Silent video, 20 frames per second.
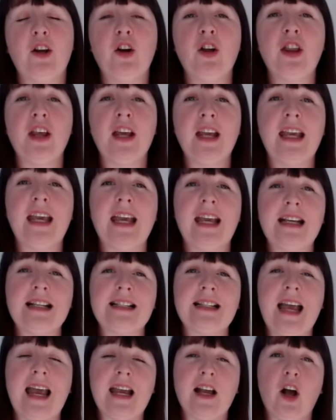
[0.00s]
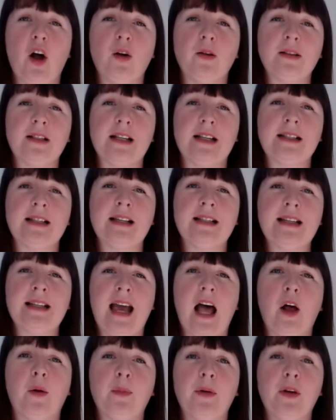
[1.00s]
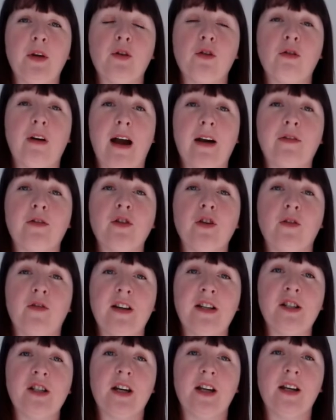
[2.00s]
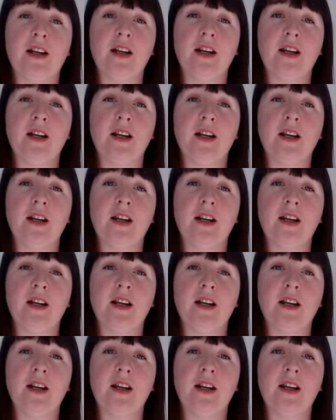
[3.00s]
other key stakeholders to help you craft your vision.